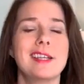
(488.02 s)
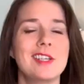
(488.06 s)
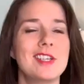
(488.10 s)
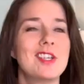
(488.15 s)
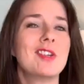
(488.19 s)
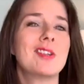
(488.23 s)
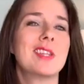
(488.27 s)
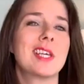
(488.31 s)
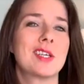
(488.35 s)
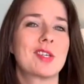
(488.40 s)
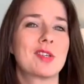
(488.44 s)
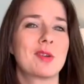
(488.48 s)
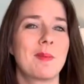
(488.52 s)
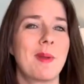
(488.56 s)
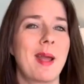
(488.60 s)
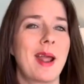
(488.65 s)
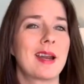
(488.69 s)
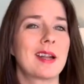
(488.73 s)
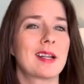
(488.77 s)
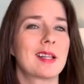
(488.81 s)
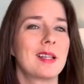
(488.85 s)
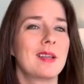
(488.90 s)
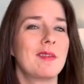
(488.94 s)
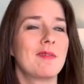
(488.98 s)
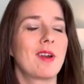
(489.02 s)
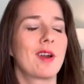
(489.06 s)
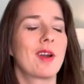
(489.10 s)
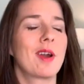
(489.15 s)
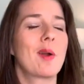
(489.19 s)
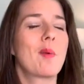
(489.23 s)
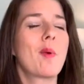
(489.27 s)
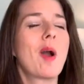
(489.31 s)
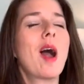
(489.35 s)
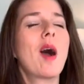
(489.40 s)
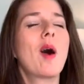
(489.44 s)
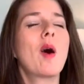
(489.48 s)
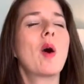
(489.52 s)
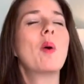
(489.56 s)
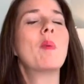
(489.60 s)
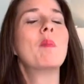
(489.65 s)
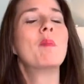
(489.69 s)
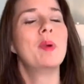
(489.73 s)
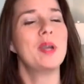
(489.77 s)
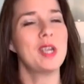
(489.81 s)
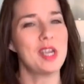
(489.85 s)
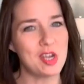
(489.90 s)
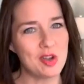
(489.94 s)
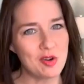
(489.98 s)
I didn't do that dramatically very
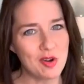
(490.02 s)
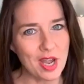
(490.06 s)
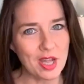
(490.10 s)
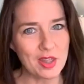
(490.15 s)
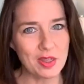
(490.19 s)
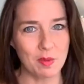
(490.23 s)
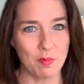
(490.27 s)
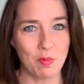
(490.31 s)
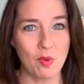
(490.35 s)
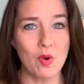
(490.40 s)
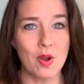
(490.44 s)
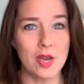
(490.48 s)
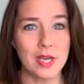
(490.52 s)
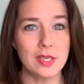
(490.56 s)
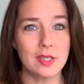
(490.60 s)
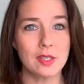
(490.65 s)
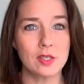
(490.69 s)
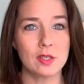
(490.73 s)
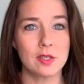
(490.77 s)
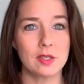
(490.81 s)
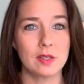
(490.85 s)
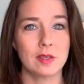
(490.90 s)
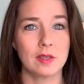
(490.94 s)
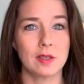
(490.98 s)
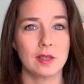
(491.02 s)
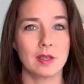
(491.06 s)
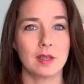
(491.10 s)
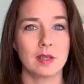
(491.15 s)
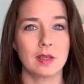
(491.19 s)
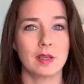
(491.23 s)
well, but you get the point.